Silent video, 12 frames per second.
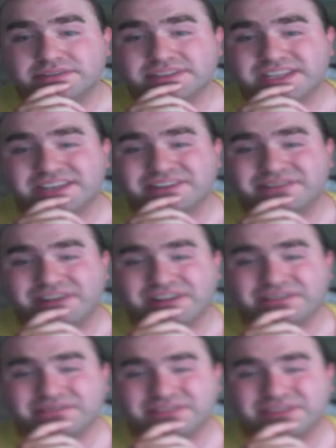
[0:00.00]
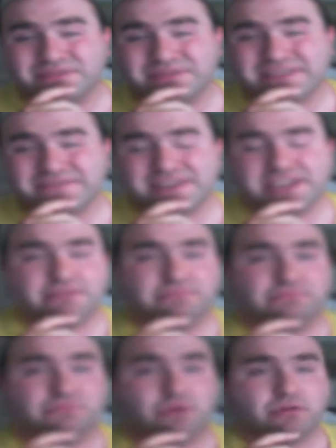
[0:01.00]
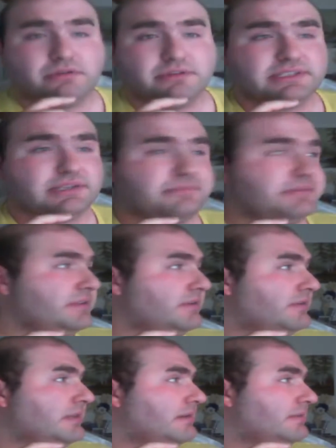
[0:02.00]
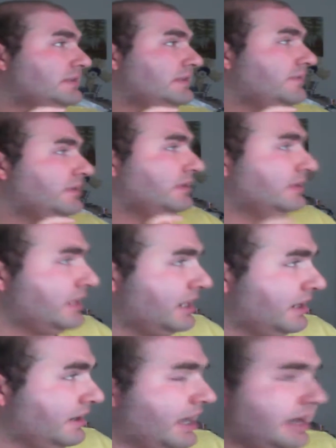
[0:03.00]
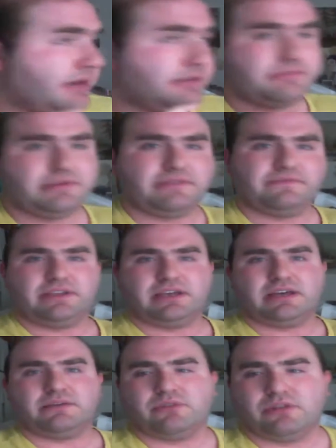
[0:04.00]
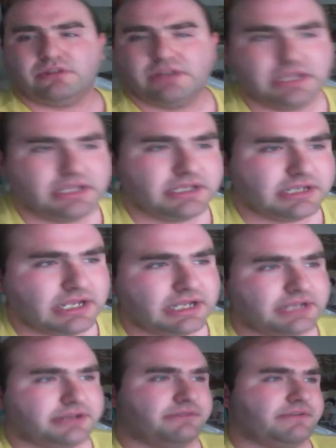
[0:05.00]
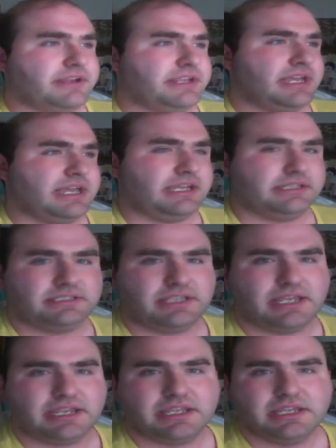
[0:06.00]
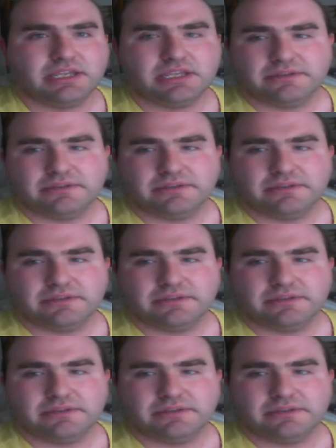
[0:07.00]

here's the thing though, do we even get a moral in this episode? That was even the thing. I don't think we even got, well, kind of, I guess, I